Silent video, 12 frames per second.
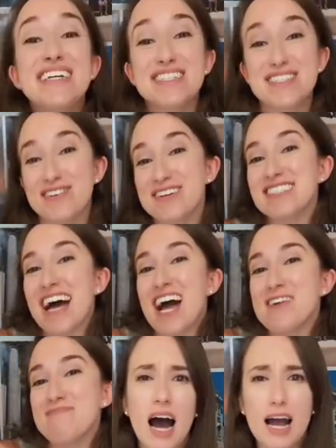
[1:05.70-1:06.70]
Story
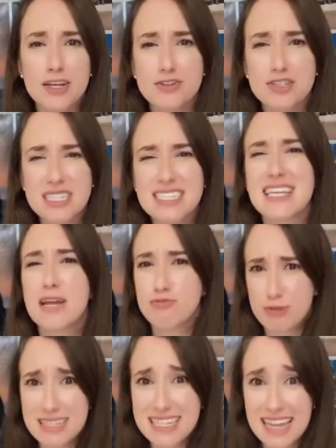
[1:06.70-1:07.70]
time! I usually
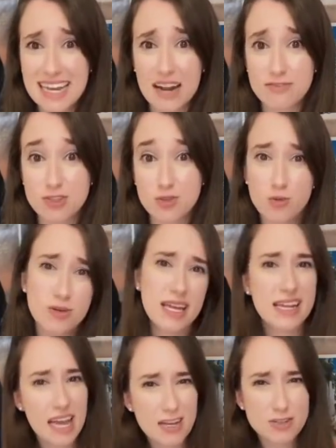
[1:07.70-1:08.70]
stay really late after school
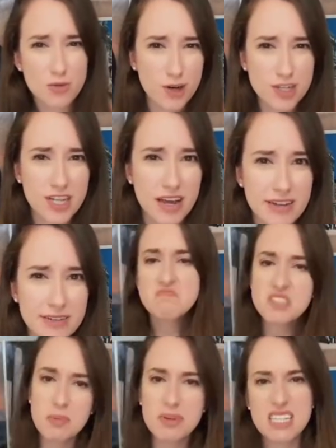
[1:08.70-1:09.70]
getting extra work done.
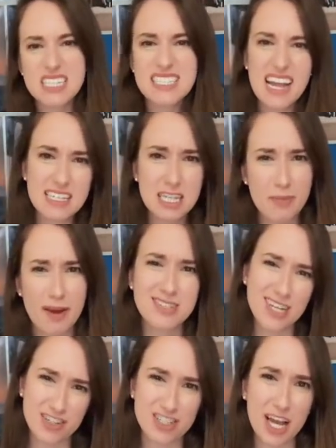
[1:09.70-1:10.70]
Typically stay until
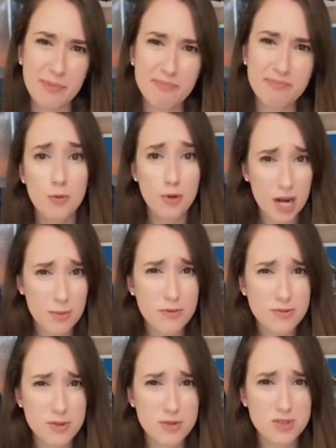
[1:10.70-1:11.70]
about dinner time. When I
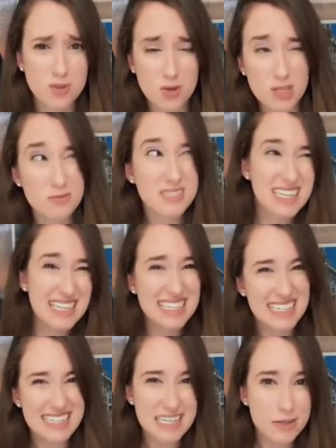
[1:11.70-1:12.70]
moved to a new school, it was a
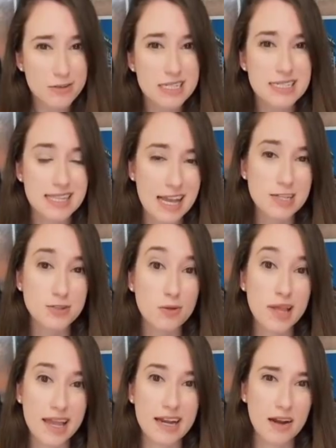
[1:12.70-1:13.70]
little eerie staying so
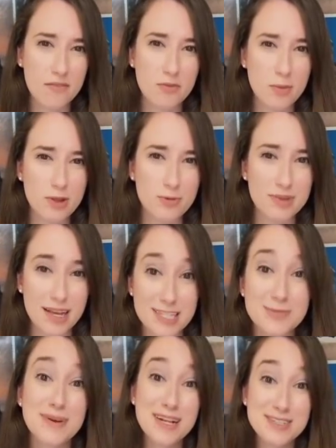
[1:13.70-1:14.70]
late in an unfamiliar
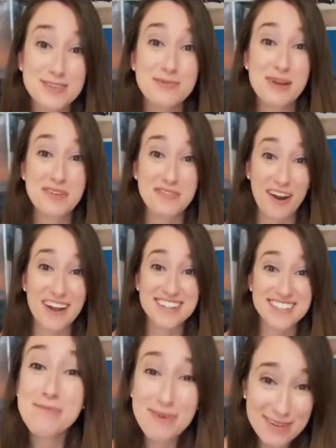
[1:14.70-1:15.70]
place, but I soon made a friend.
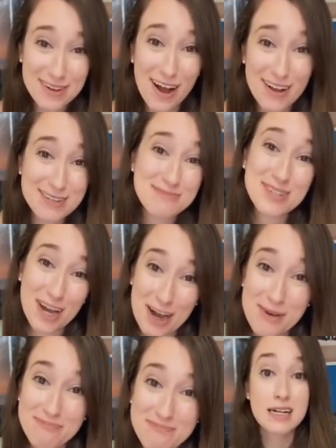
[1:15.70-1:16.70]
We'll call him
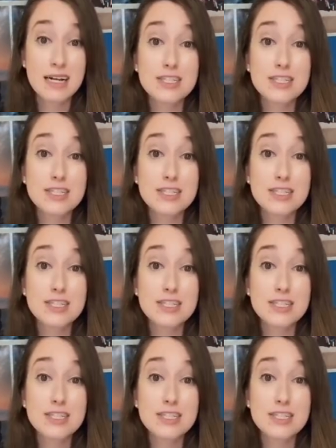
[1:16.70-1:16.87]
Tom.